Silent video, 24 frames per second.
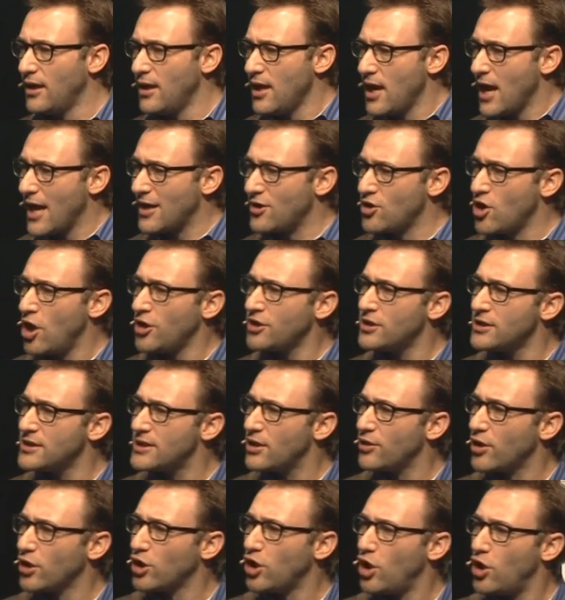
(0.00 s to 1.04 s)
And not until
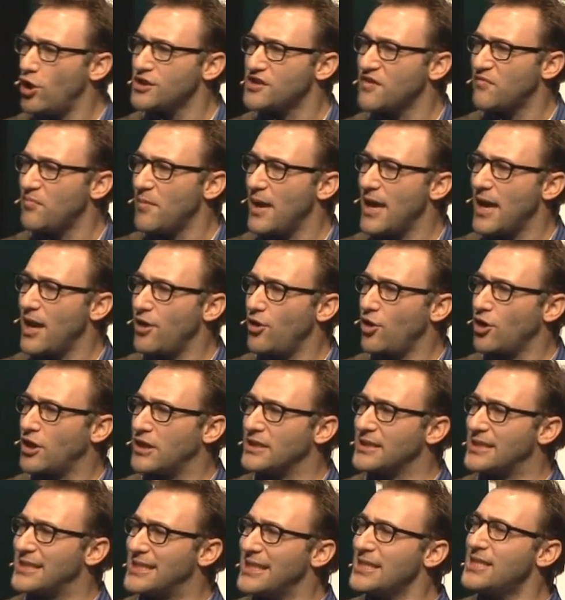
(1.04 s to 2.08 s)
the laws of man are
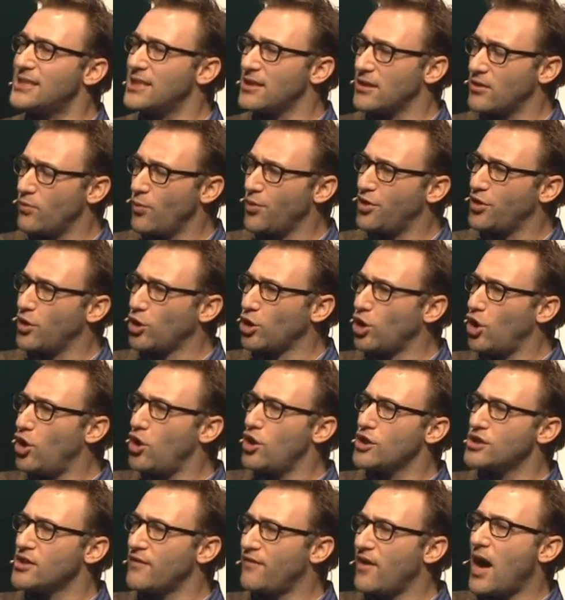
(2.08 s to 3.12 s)
consistent with the
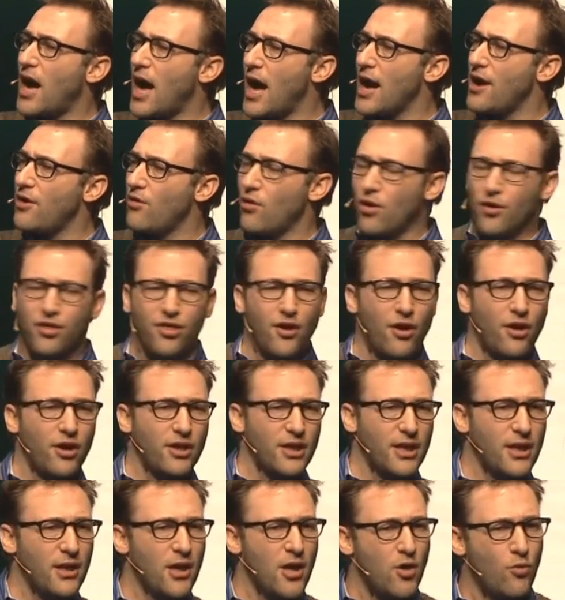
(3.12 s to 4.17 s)
laws of a higher
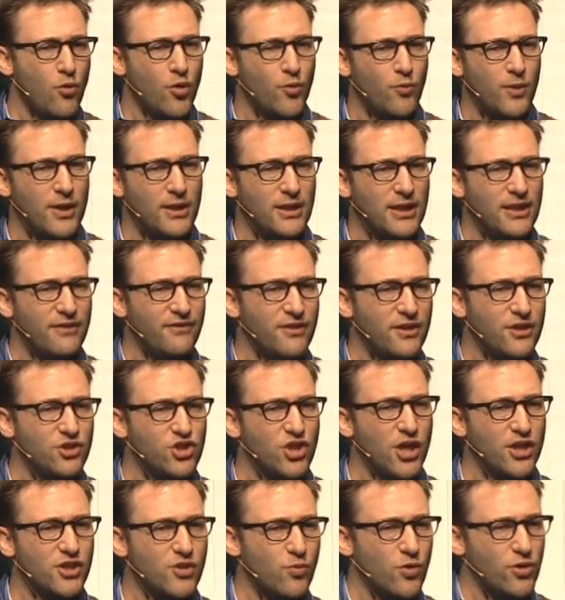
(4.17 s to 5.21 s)
authority would we live in a
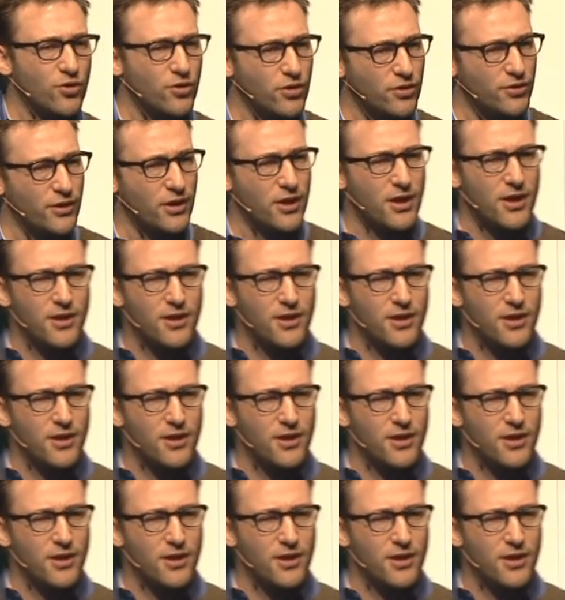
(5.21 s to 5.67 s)
just world.